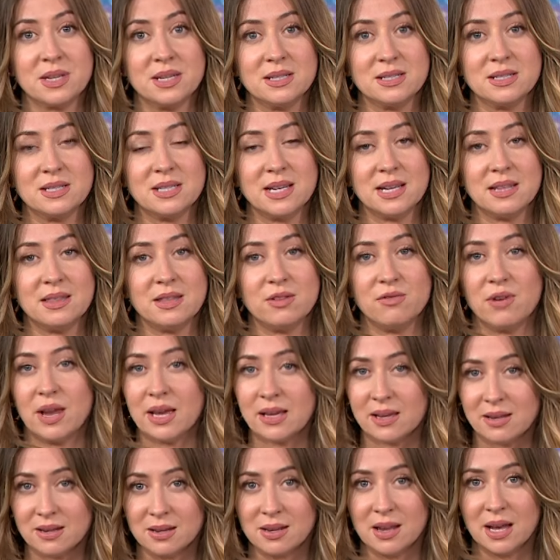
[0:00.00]
It said they
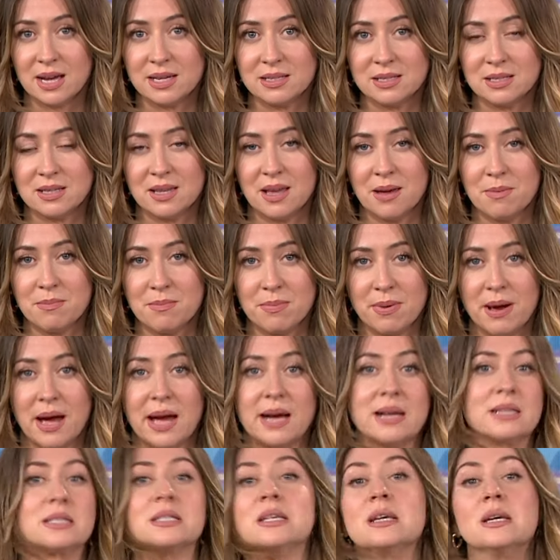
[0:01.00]
recognised the
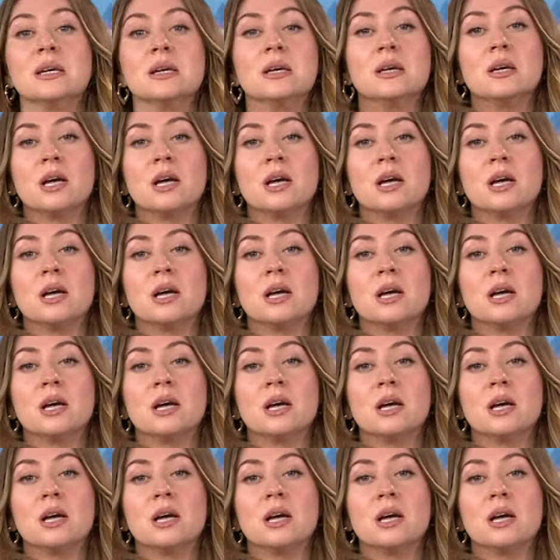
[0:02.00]
impact